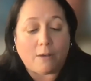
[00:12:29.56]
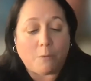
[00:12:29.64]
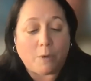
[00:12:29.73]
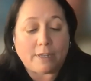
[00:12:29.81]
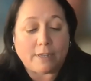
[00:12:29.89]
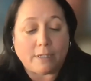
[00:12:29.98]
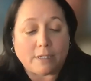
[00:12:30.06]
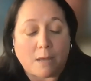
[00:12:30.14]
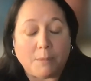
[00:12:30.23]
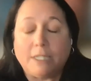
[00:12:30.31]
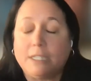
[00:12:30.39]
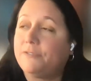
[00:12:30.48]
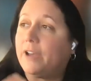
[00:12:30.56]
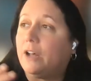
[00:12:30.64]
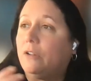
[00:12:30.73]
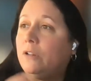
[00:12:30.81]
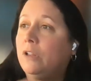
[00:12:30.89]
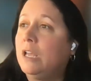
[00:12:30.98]
with Tom
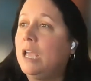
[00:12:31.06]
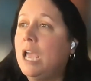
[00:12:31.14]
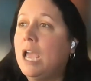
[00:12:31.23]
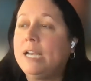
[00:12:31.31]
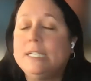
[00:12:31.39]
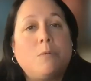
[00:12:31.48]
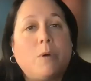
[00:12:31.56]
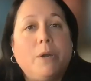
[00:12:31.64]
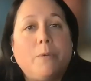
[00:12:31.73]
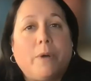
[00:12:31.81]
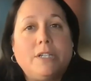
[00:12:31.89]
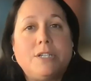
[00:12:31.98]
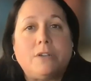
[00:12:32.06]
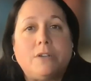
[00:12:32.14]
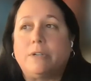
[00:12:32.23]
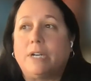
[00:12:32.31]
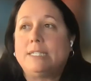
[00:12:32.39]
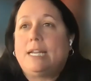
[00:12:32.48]
Lindenfeld, and he said, "What do you want to
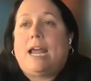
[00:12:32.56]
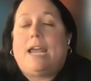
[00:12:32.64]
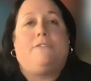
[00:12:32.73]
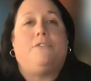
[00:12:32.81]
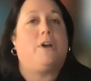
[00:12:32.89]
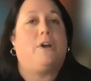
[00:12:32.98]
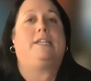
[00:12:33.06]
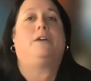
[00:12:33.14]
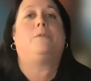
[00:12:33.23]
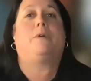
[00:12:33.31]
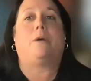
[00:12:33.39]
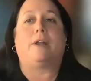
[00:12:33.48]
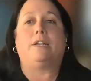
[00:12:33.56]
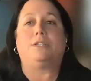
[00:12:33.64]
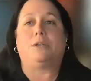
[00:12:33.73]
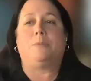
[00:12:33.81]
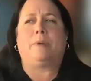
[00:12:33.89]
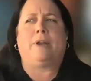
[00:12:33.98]
do?" And I said, "I have no idea what I want to
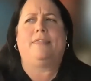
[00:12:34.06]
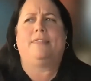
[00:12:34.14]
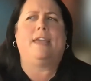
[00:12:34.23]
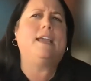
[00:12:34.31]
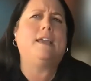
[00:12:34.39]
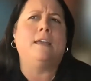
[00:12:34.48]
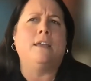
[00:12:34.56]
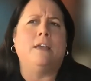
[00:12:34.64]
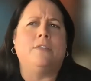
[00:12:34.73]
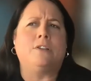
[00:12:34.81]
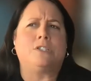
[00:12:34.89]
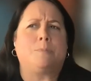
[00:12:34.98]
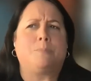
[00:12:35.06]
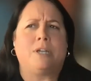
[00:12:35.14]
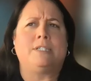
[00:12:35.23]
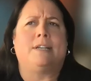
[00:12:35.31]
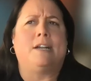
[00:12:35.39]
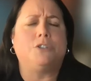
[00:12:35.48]
do, but I think there's a
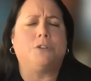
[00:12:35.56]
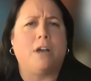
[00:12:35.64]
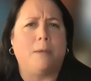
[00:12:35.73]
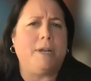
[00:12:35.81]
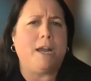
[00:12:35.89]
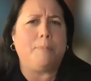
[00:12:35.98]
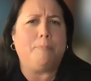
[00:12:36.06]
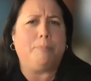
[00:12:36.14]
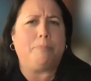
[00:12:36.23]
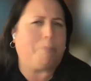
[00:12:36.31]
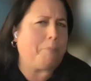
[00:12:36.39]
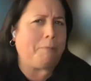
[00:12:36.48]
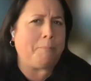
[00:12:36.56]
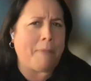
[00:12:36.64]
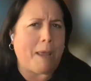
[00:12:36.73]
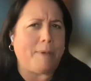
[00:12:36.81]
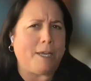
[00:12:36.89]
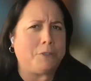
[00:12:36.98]
presidential coming up,
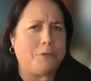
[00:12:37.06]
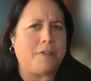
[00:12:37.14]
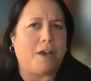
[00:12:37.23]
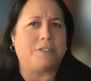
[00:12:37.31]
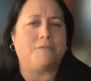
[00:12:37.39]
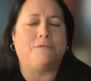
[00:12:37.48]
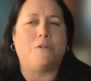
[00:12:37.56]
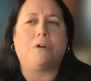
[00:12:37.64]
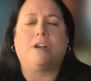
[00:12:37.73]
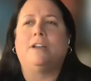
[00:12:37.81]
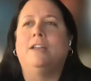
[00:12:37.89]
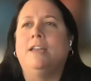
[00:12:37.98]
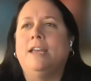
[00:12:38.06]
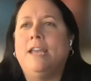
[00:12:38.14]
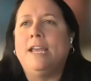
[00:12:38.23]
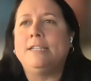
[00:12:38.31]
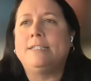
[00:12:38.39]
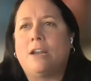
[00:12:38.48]
maybe in 2004."
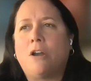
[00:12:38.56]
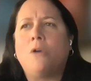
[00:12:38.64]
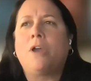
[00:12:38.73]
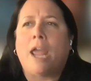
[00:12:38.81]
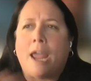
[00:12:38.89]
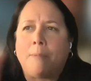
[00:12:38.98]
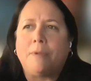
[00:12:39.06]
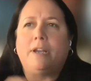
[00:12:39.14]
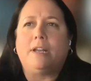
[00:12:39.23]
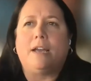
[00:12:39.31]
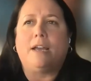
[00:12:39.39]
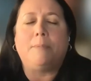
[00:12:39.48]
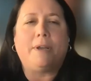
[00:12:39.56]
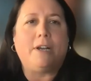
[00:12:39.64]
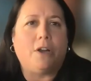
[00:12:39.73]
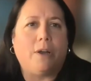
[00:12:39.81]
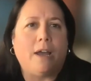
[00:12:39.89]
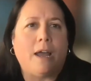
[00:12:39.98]
He said, "Okay, I'm
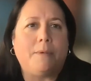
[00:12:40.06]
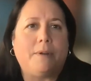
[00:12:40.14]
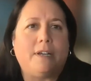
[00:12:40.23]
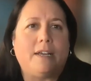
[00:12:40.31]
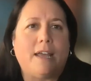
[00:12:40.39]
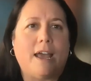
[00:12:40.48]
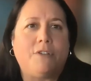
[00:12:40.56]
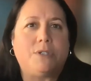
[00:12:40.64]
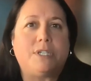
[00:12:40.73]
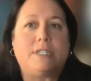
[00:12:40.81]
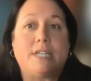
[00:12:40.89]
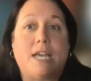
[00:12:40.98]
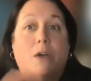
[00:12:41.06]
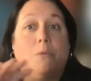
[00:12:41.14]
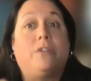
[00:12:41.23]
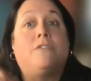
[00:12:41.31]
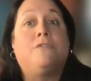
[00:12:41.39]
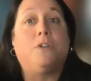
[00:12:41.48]
gonna have you sit down
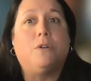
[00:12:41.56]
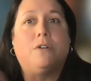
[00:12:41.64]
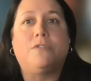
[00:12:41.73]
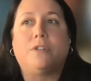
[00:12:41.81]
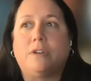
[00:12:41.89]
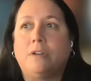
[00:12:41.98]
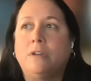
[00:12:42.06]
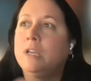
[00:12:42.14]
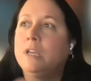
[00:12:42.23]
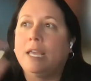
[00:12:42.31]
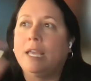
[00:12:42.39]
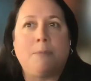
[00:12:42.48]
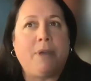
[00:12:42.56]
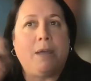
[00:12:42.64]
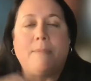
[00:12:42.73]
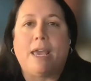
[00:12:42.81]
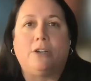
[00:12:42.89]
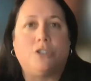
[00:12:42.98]
with a few of the
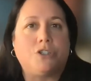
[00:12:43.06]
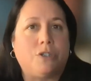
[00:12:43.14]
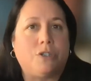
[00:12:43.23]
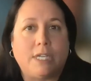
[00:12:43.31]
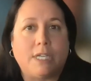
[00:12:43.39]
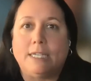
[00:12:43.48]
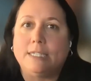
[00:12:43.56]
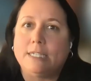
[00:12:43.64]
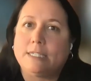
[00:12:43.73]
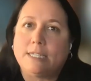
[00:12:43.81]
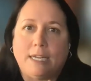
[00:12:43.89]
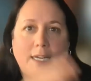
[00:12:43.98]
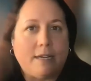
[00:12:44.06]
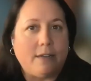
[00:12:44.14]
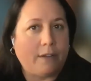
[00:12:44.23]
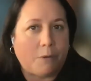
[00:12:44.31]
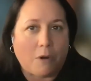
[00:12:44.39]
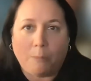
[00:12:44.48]
campaign managers in DC.
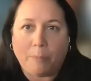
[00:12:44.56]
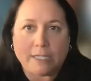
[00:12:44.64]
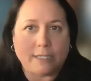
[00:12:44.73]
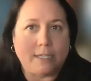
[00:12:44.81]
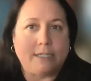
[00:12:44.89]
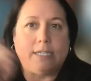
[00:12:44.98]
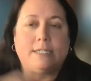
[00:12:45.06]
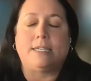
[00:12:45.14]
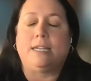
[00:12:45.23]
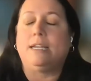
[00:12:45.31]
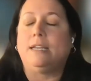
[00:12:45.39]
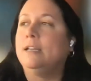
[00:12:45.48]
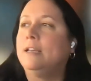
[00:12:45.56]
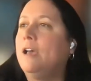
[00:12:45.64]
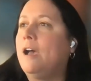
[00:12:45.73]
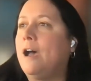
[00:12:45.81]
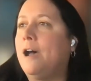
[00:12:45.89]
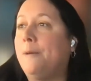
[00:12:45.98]
They were all based in DC.
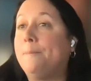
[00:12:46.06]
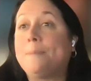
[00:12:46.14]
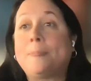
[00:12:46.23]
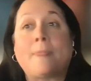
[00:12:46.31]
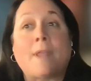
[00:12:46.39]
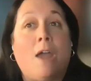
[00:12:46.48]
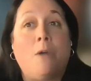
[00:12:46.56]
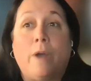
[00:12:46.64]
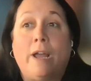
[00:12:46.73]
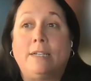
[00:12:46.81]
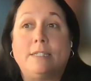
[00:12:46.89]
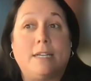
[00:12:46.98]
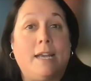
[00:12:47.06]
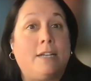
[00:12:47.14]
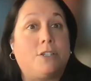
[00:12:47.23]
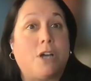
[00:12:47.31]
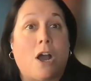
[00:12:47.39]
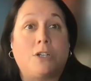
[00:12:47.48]
I went
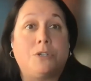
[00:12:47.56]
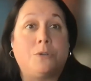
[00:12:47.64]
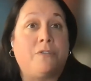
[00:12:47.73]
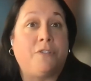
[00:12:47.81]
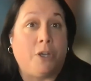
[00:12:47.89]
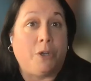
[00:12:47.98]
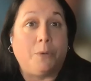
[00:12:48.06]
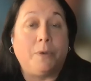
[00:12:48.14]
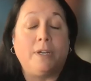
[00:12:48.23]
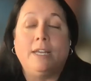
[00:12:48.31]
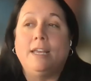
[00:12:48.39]
and talked to a few,